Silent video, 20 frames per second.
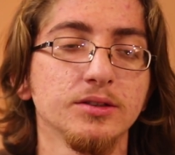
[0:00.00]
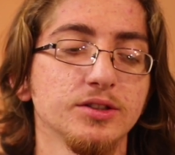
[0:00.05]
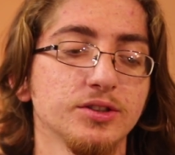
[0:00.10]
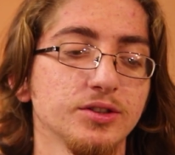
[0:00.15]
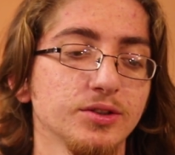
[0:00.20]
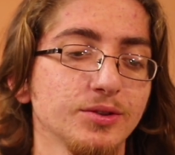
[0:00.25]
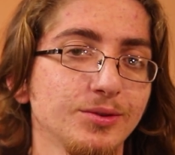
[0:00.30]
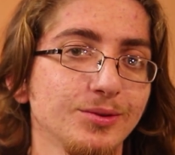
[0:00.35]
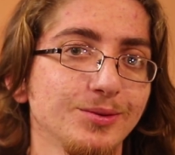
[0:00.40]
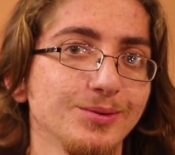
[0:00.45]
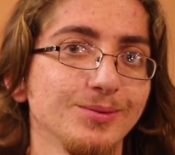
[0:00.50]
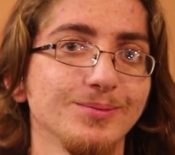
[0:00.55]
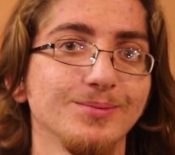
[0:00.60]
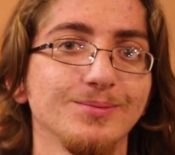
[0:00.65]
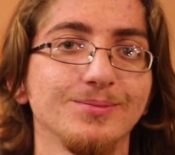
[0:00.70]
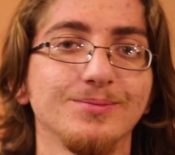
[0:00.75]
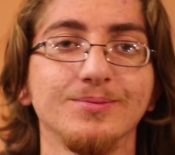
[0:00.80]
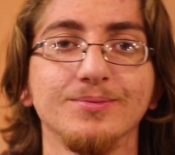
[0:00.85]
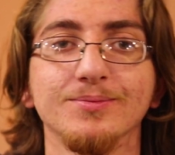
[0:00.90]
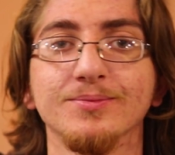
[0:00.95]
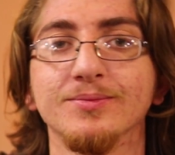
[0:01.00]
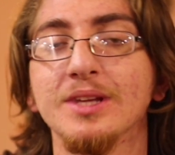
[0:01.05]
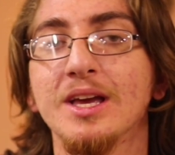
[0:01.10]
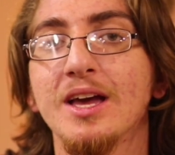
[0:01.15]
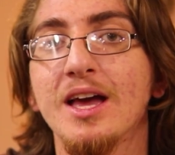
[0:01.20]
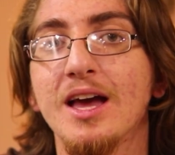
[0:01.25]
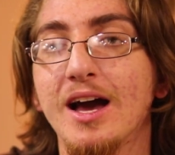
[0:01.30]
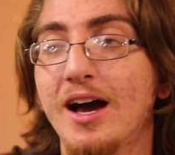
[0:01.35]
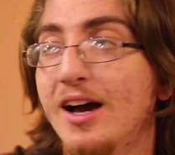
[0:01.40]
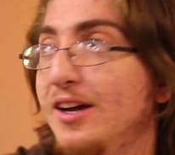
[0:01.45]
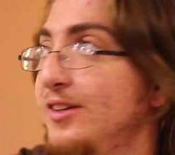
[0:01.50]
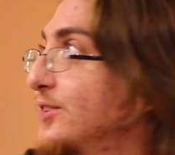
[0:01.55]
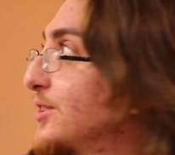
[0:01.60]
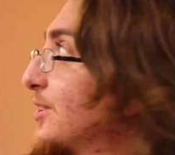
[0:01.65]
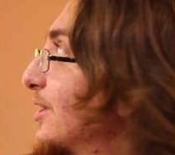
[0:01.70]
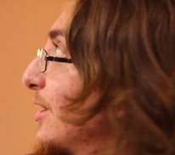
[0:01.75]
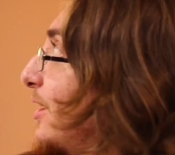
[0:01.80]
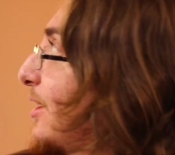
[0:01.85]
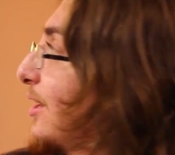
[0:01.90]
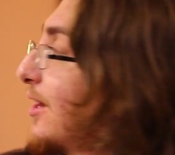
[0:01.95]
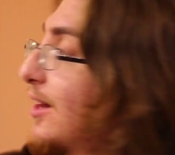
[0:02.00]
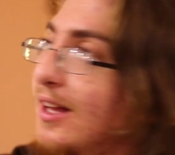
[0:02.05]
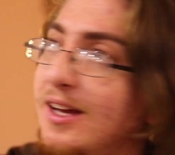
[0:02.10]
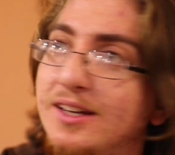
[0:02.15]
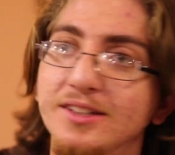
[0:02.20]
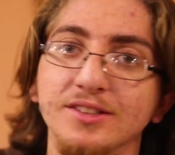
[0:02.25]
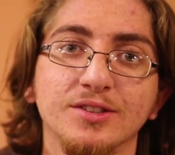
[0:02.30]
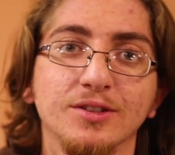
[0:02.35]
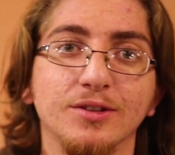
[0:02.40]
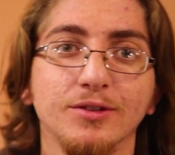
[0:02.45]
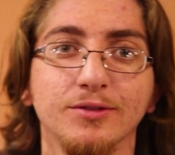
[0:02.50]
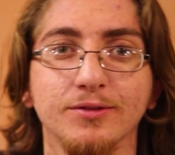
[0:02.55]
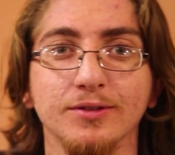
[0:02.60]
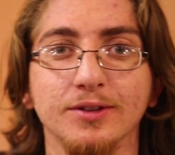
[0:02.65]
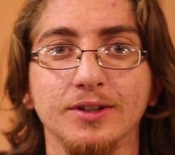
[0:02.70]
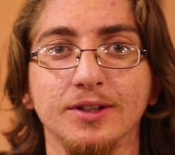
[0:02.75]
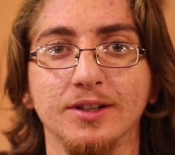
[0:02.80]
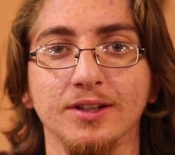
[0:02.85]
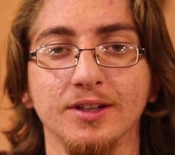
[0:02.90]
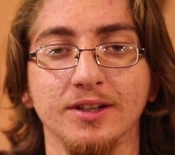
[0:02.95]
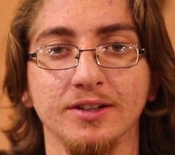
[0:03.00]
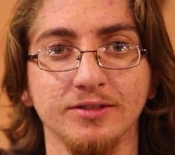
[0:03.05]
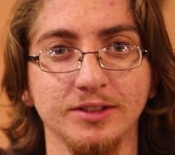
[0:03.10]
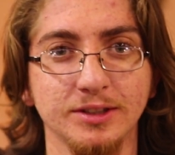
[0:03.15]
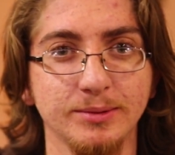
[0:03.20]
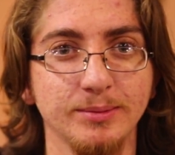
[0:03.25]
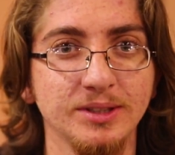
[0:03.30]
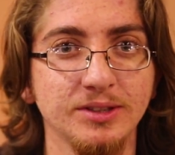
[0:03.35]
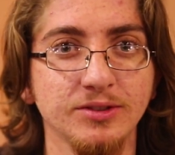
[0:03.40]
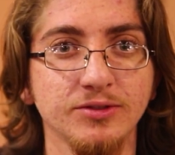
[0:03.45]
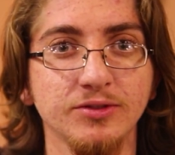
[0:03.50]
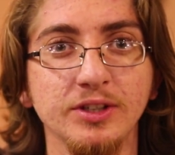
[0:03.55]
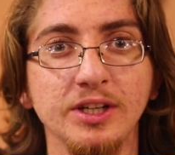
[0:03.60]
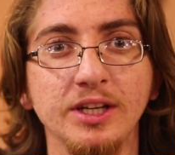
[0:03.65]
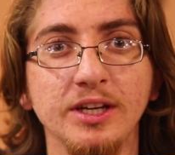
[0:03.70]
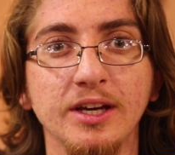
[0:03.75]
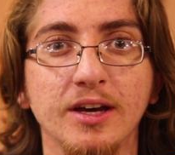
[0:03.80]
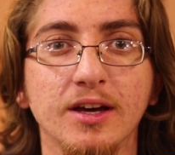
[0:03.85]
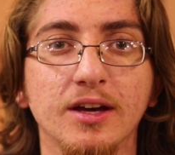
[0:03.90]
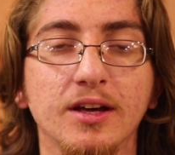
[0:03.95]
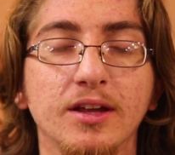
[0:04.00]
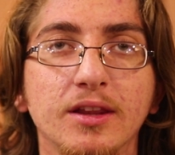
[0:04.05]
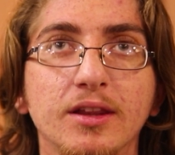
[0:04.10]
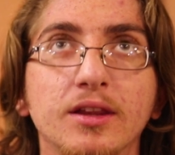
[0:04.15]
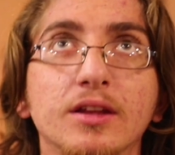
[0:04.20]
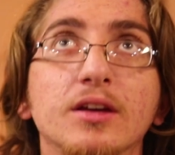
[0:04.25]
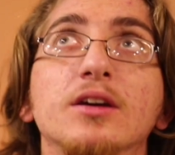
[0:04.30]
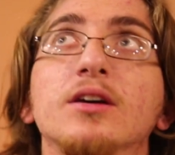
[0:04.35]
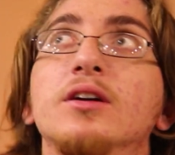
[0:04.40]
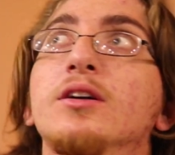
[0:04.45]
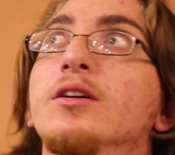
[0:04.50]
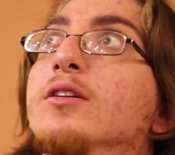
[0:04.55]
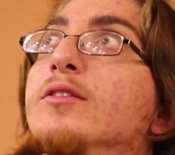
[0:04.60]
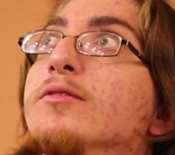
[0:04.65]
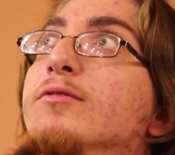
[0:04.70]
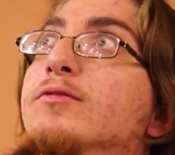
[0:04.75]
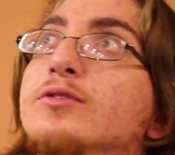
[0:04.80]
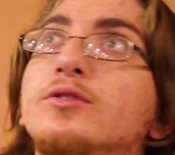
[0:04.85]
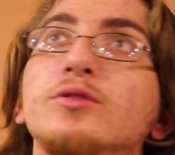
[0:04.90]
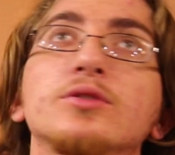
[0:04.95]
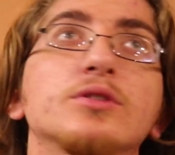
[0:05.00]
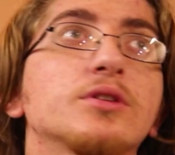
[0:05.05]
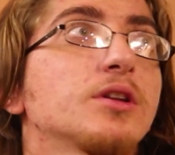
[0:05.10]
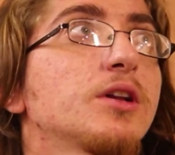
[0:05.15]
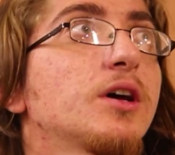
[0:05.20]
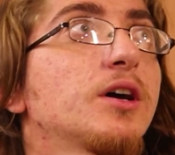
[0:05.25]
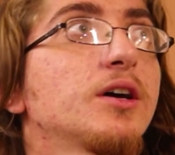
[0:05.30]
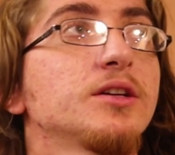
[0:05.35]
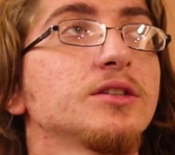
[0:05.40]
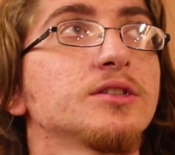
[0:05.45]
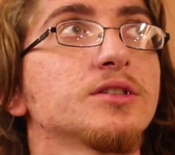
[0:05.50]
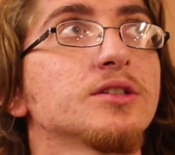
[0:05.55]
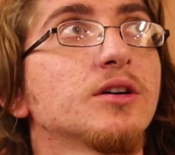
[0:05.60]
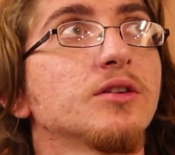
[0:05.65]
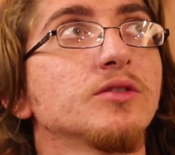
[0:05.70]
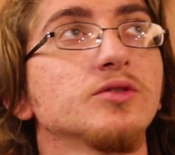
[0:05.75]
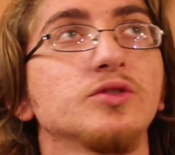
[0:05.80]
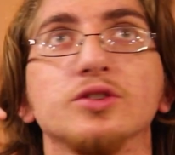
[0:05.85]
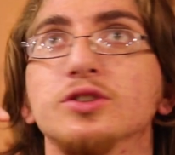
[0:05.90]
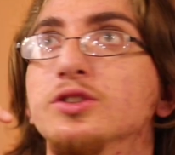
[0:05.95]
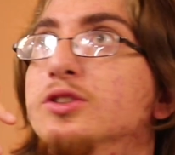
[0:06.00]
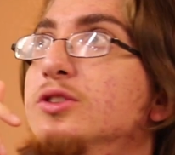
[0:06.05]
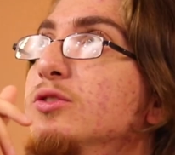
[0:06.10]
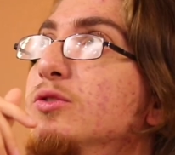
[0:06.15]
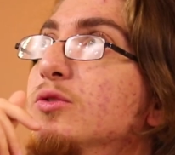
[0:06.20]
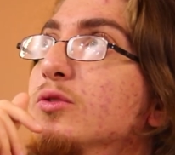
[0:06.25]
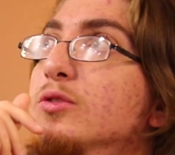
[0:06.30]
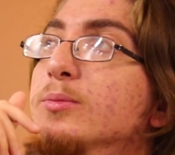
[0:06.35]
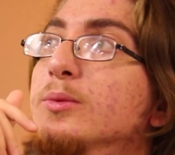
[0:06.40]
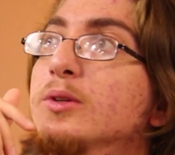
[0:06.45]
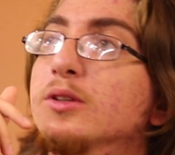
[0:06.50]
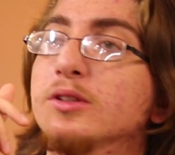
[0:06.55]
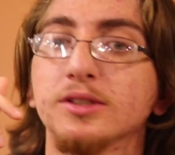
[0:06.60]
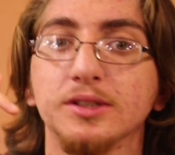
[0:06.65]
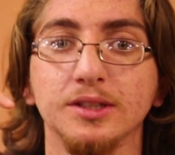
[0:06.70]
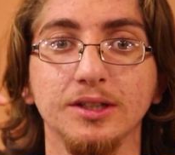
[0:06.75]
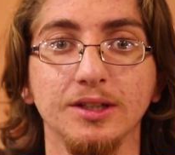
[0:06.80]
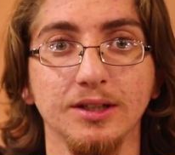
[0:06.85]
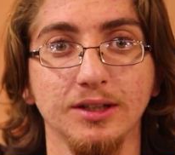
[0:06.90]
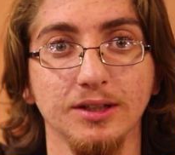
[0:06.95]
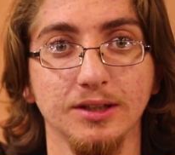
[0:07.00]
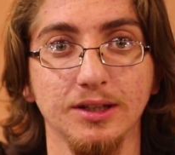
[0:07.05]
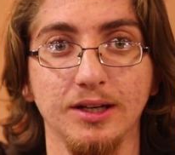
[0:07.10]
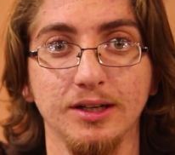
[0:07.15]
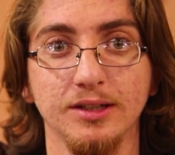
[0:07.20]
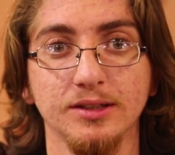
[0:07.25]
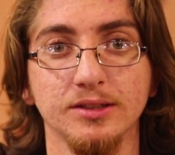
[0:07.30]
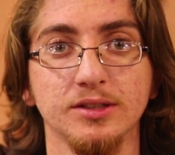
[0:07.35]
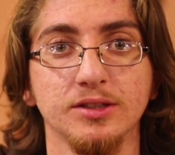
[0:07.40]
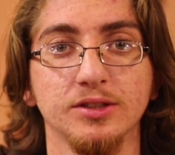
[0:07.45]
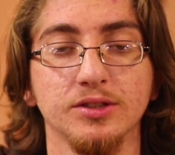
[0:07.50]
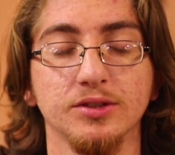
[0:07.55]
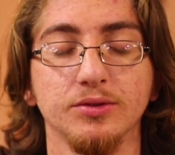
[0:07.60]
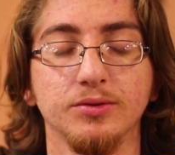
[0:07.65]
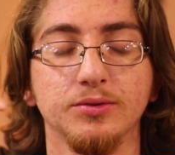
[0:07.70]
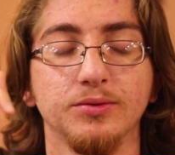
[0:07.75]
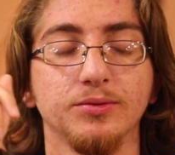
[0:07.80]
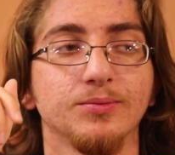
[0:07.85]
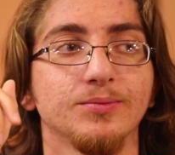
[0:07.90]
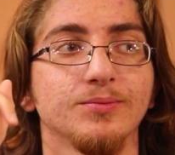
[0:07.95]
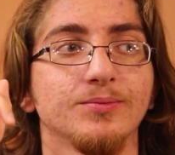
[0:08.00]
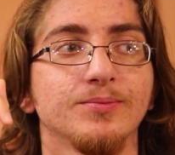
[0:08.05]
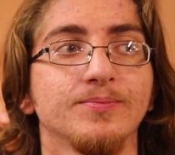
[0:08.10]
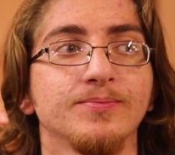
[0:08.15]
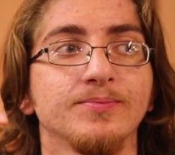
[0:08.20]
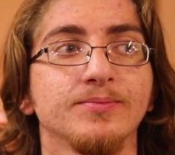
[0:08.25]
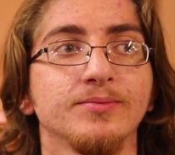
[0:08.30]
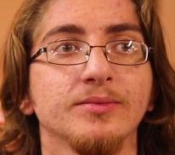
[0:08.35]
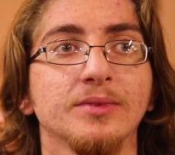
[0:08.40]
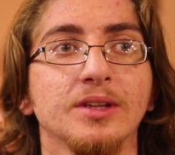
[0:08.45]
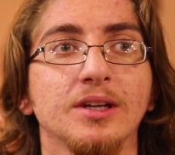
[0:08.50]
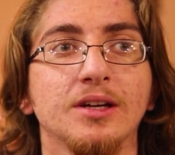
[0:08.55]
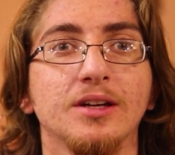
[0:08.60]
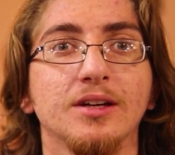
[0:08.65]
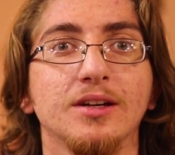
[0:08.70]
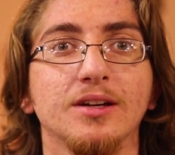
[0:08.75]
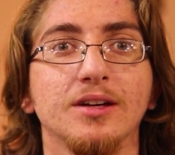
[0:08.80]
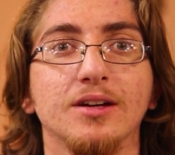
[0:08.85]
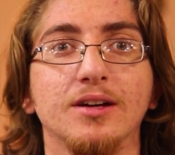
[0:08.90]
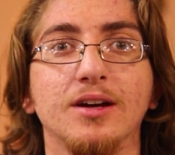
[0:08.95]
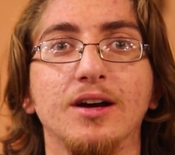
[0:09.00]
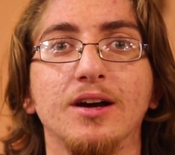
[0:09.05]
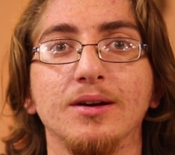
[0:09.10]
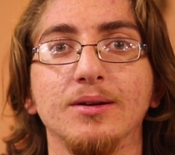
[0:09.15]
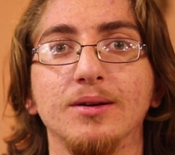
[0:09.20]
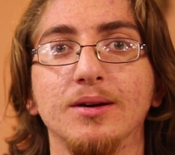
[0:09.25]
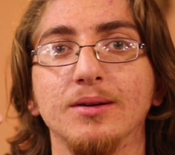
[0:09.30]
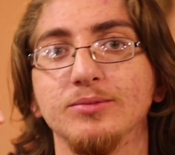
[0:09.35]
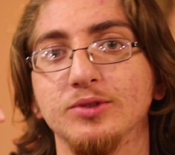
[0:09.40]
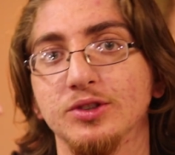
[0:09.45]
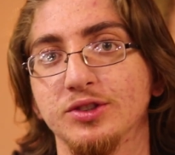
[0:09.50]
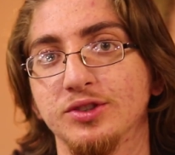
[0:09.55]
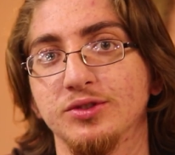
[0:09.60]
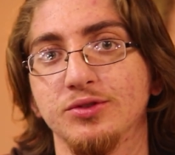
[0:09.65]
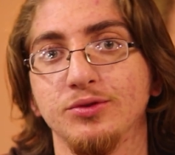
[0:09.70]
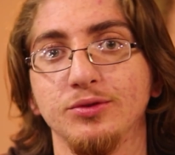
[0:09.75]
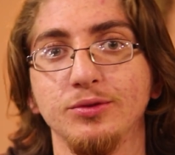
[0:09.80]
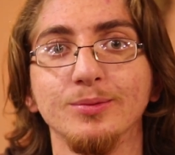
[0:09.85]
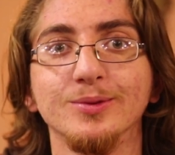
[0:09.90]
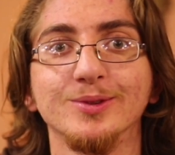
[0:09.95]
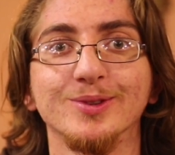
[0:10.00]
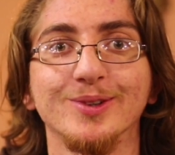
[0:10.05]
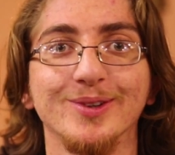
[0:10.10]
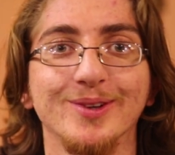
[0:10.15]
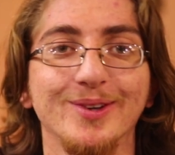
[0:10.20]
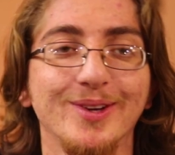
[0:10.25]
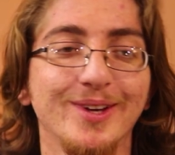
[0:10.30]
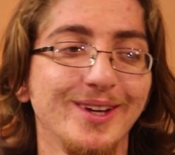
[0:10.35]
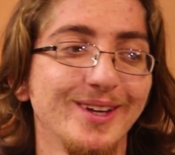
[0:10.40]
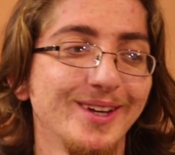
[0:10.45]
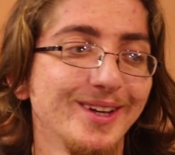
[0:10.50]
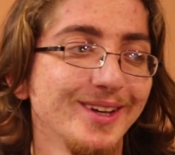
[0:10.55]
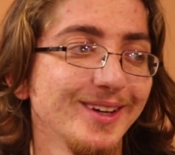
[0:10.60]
So I use the lights of a Christmas tree, and the front lights are just normal ceiling lights. So I'm just too broke.